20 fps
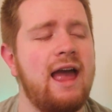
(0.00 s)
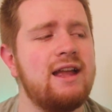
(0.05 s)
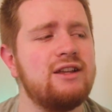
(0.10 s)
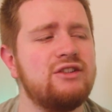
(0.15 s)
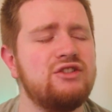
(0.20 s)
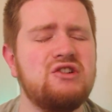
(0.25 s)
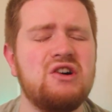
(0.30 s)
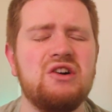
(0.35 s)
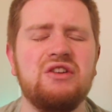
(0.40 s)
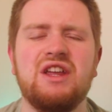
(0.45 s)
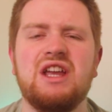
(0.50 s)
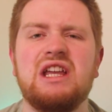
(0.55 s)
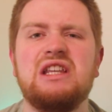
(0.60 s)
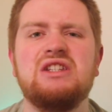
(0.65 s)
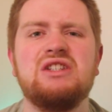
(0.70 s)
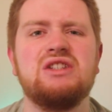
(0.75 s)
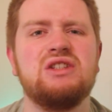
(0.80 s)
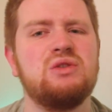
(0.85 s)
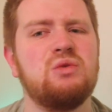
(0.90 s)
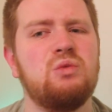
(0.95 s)
it's got this
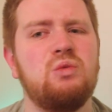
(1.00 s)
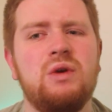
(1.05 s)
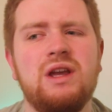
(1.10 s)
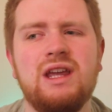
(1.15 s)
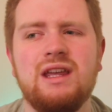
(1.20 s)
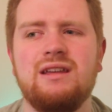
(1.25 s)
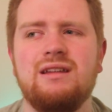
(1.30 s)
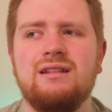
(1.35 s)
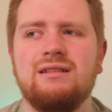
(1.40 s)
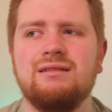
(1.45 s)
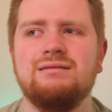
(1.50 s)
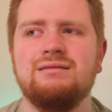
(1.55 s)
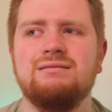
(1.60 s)
sweet,